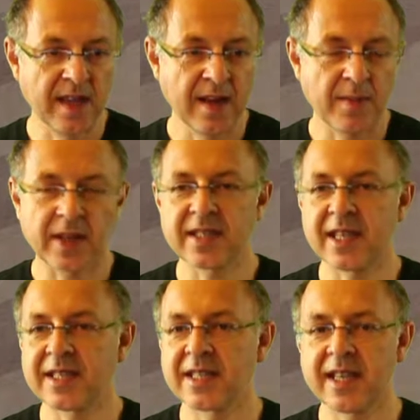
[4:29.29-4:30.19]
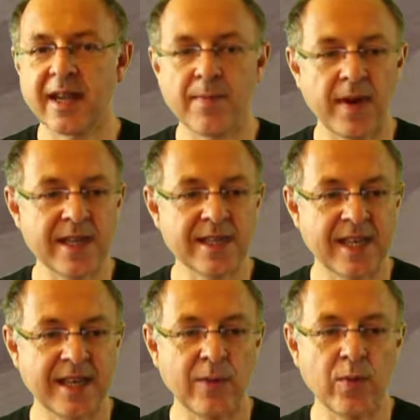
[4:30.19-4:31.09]
because that's the same bus and
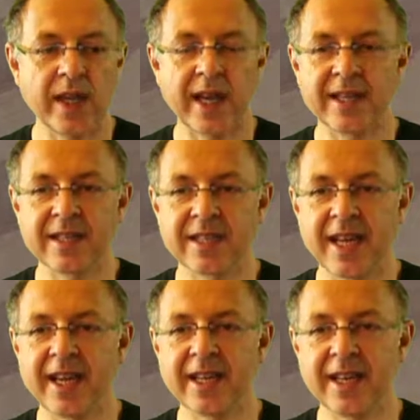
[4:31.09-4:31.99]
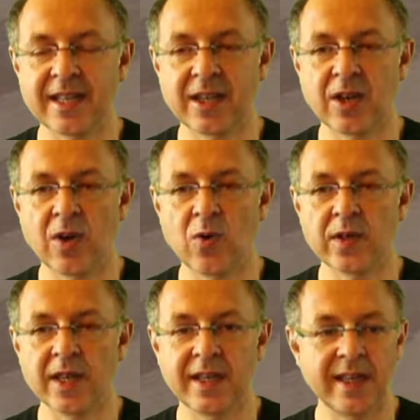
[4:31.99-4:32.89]
then we can take that code
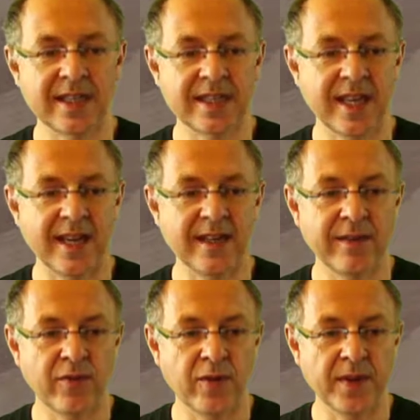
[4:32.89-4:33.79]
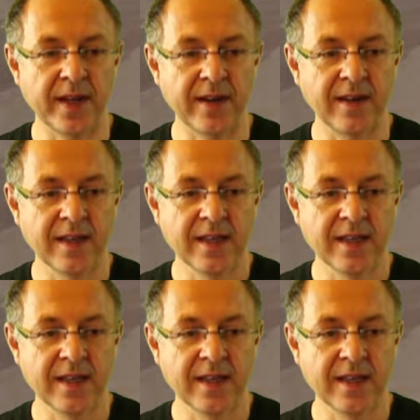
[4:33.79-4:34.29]
and extend it from there.